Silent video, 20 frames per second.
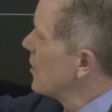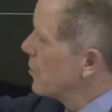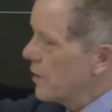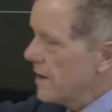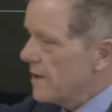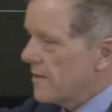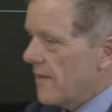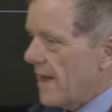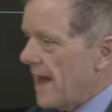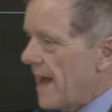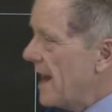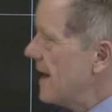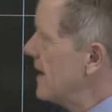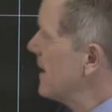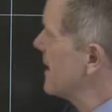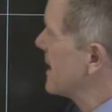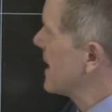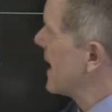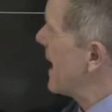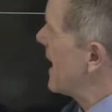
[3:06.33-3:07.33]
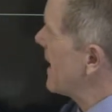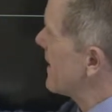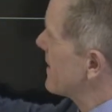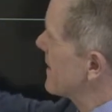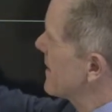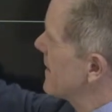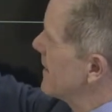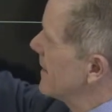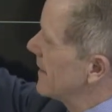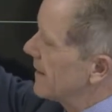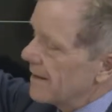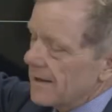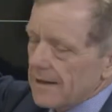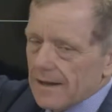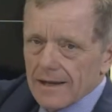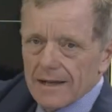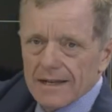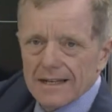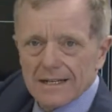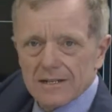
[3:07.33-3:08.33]
we then get the
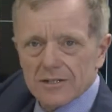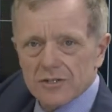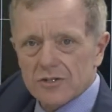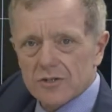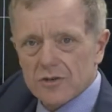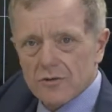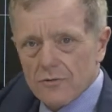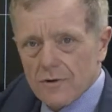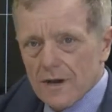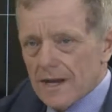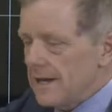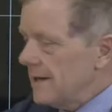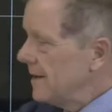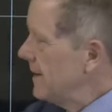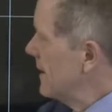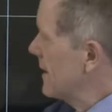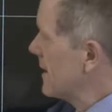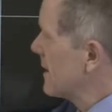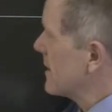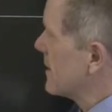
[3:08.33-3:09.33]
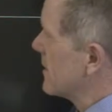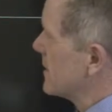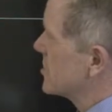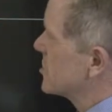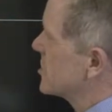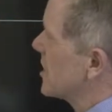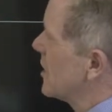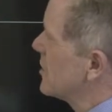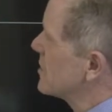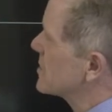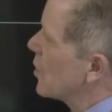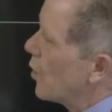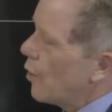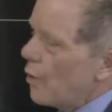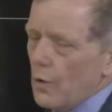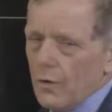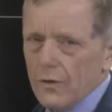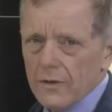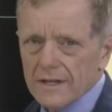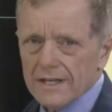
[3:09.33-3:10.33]
screen that shows
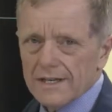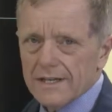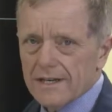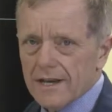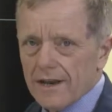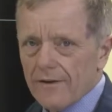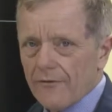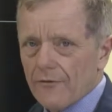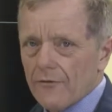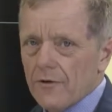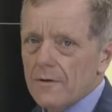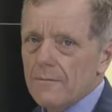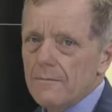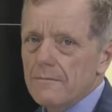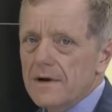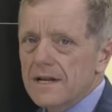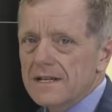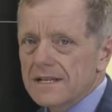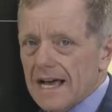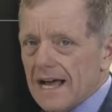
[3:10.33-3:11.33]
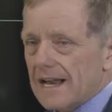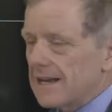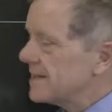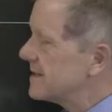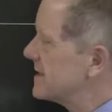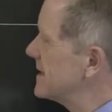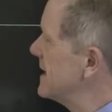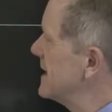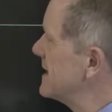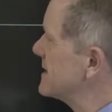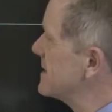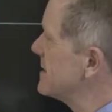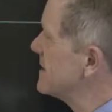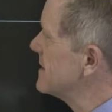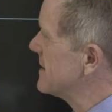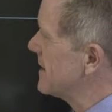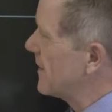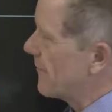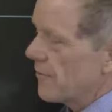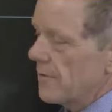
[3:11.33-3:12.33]
all the different modalities
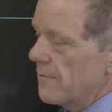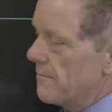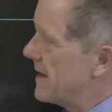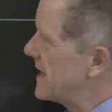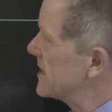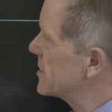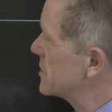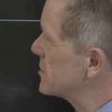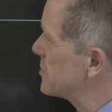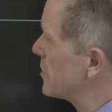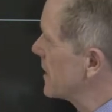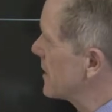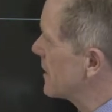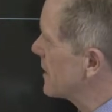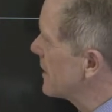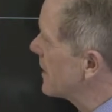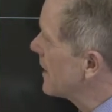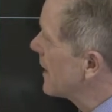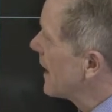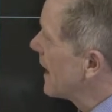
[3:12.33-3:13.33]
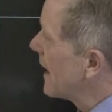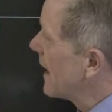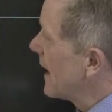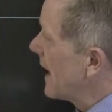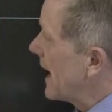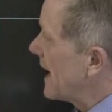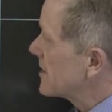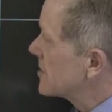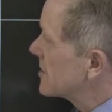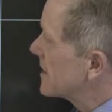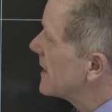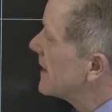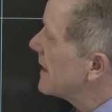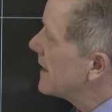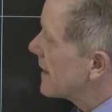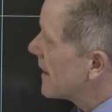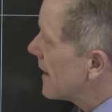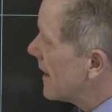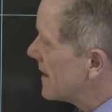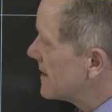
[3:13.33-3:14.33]
and different measures we can
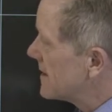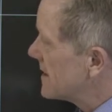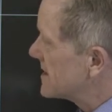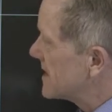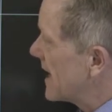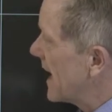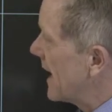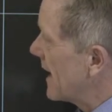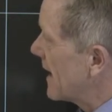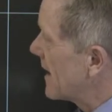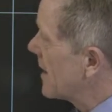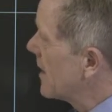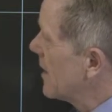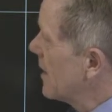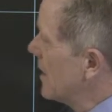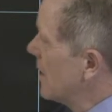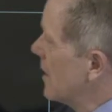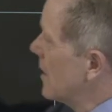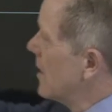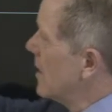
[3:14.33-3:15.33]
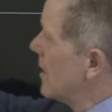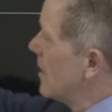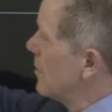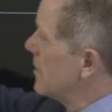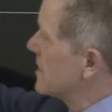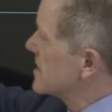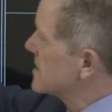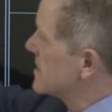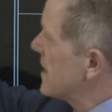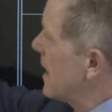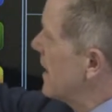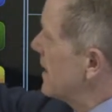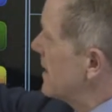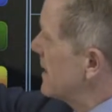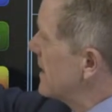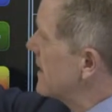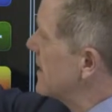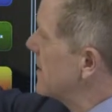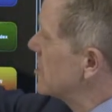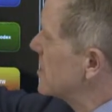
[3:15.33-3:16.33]
actually undertake. We'll start
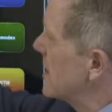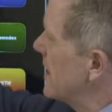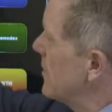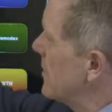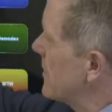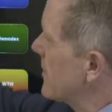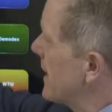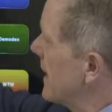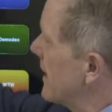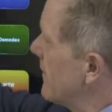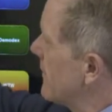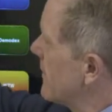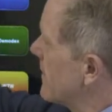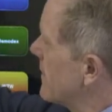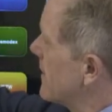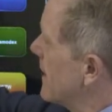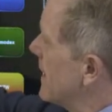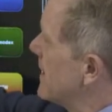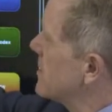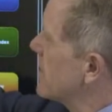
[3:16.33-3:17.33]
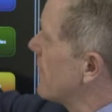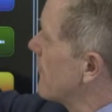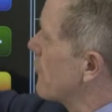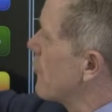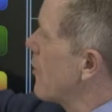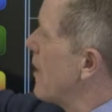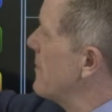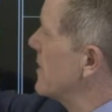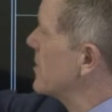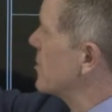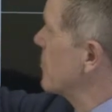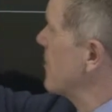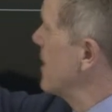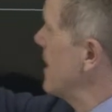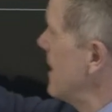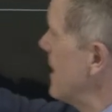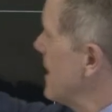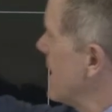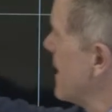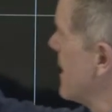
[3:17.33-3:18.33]
initially with the
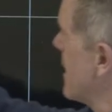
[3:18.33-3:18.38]
interferometry,